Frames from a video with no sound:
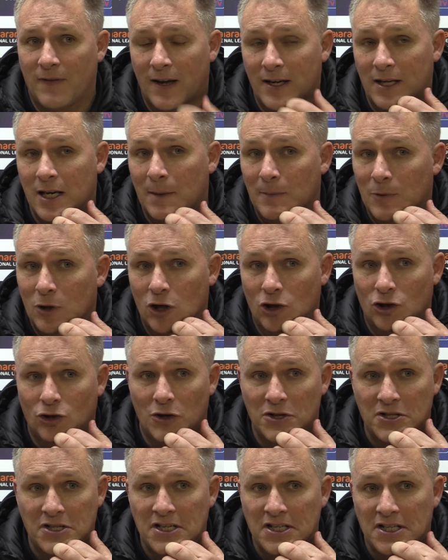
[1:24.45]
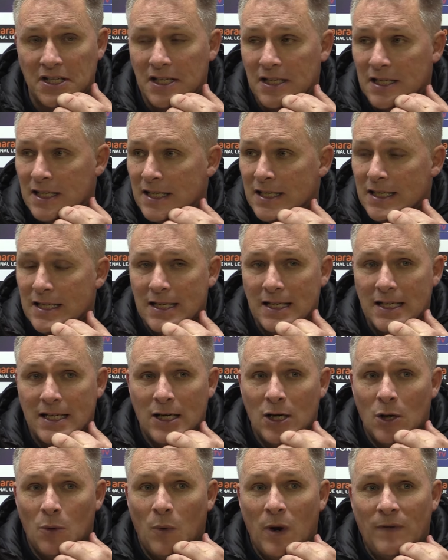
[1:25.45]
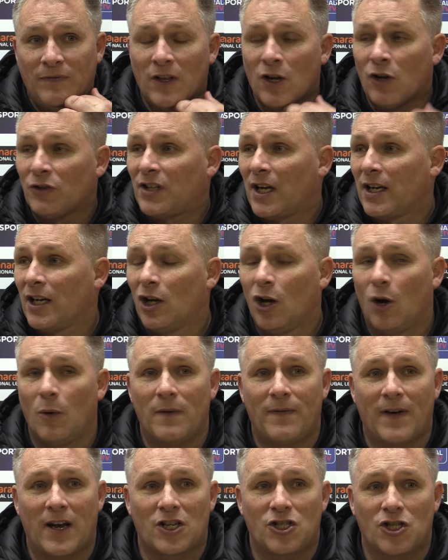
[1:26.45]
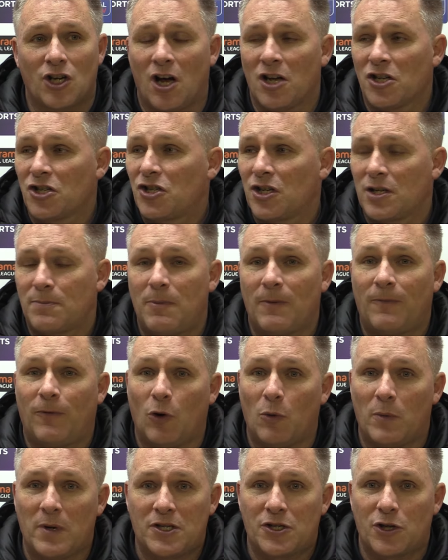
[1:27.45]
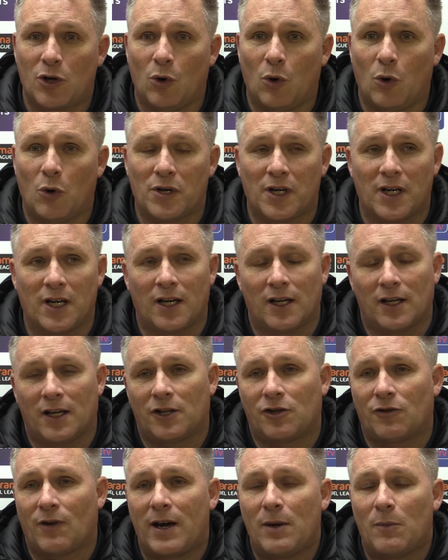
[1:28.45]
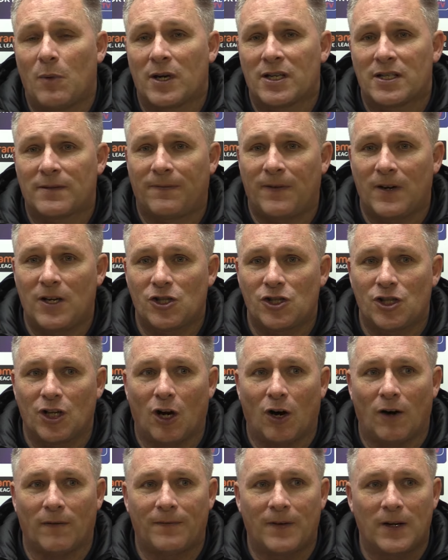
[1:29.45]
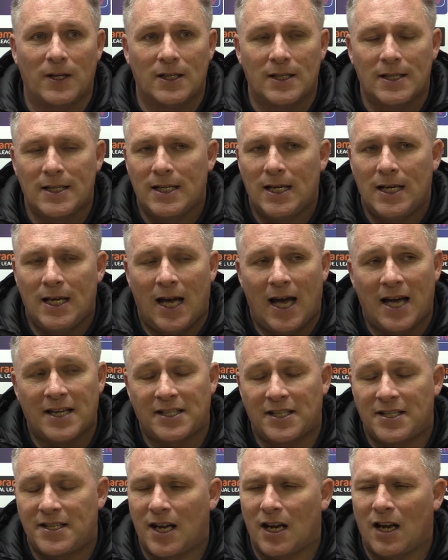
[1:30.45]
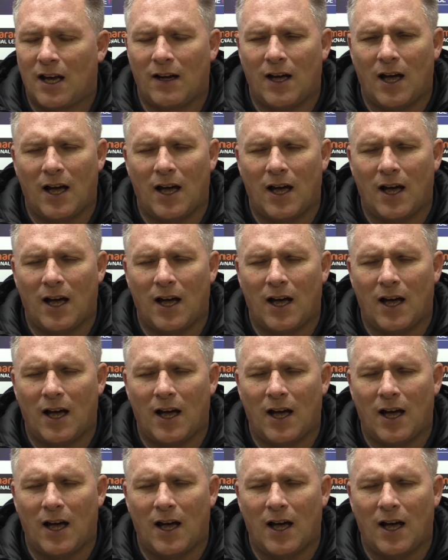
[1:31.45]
We had a couple of good crosses, and we've not done a lot. We've had a chance just before we scored, and a great one to finish it off. And as I said,